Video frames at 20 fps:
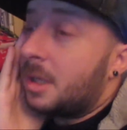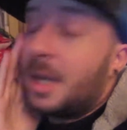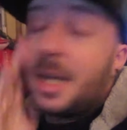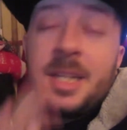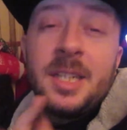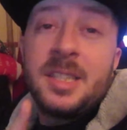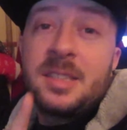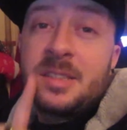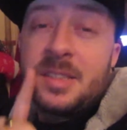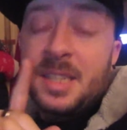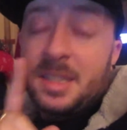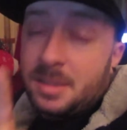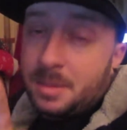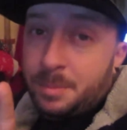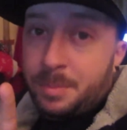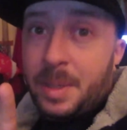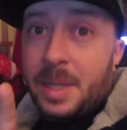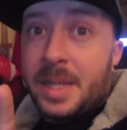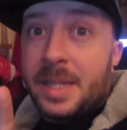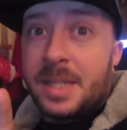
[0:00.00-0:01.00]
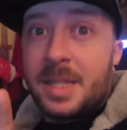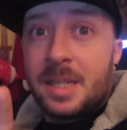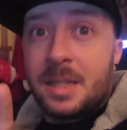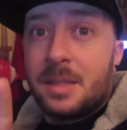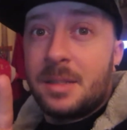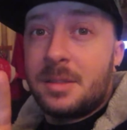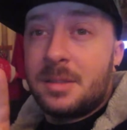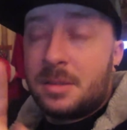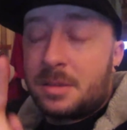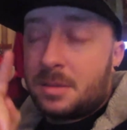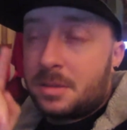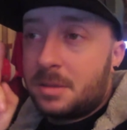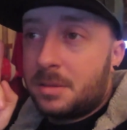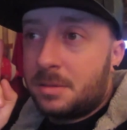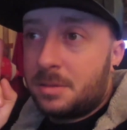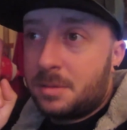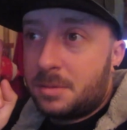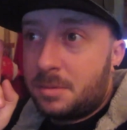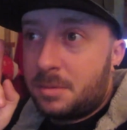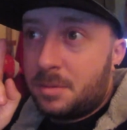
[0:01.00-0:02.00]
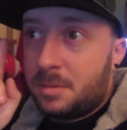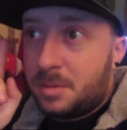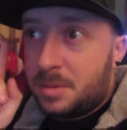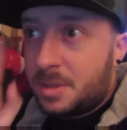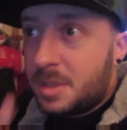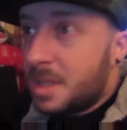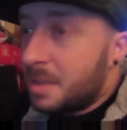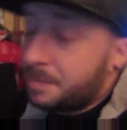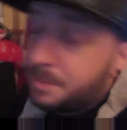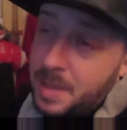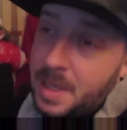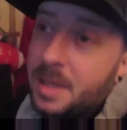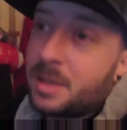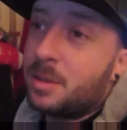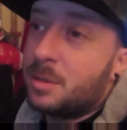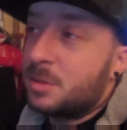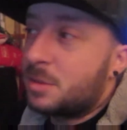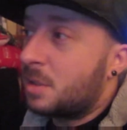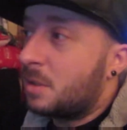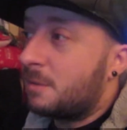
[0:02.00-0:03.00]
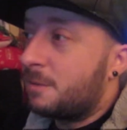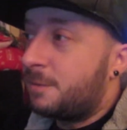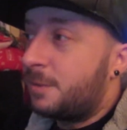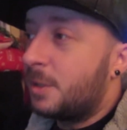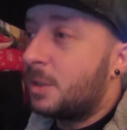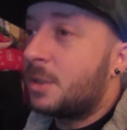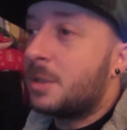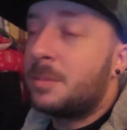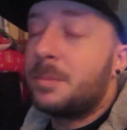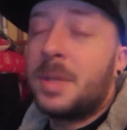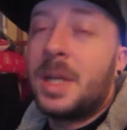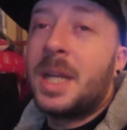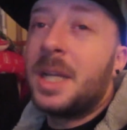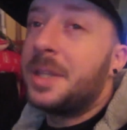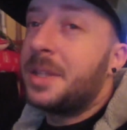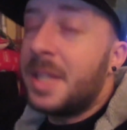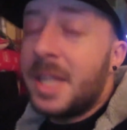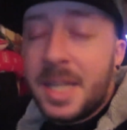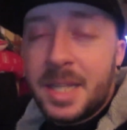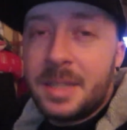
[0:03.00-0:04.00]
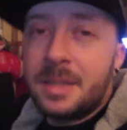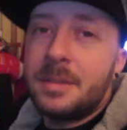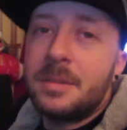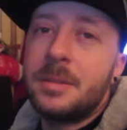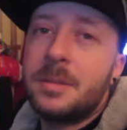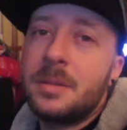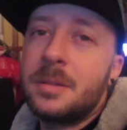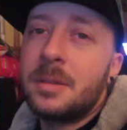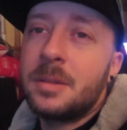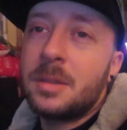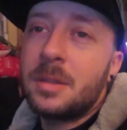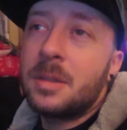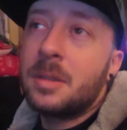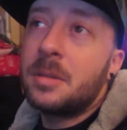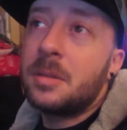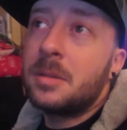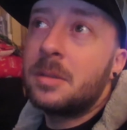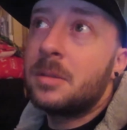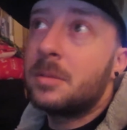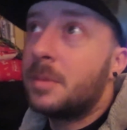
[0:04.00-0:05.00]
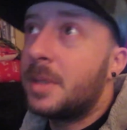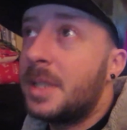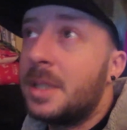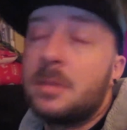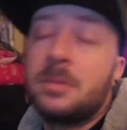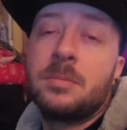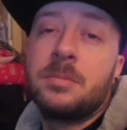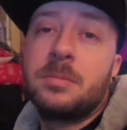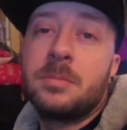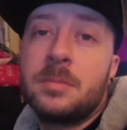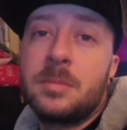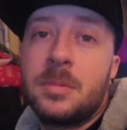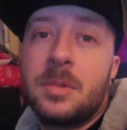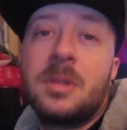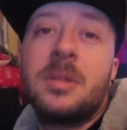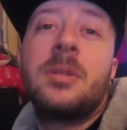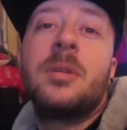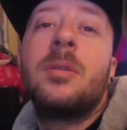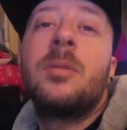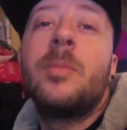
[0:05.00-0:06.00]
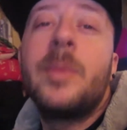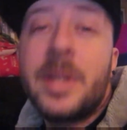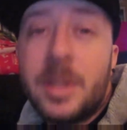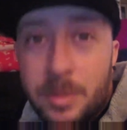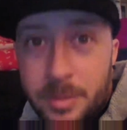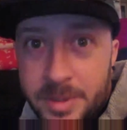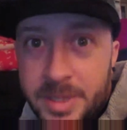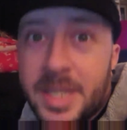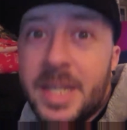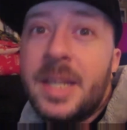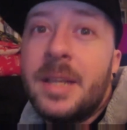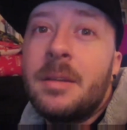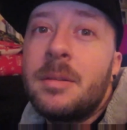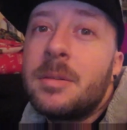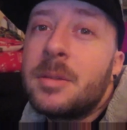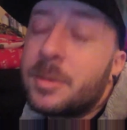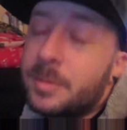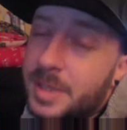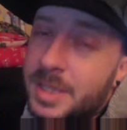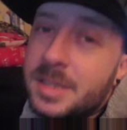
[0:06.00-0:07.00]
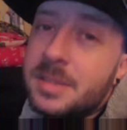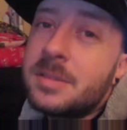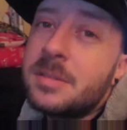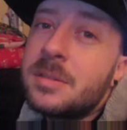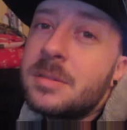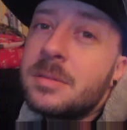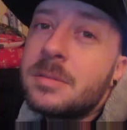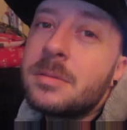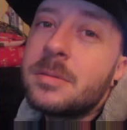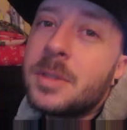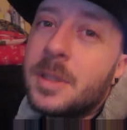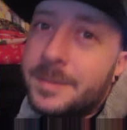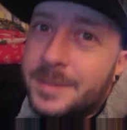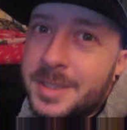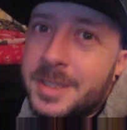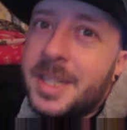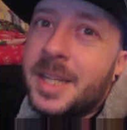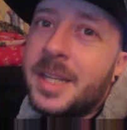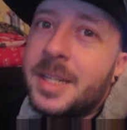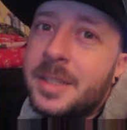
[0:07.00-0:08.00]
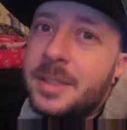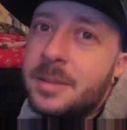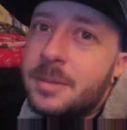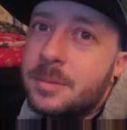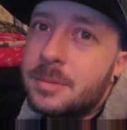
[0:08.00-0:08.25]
I need to take some painkillers, get back on top form, and then, well, we're gonna get the rest of the day.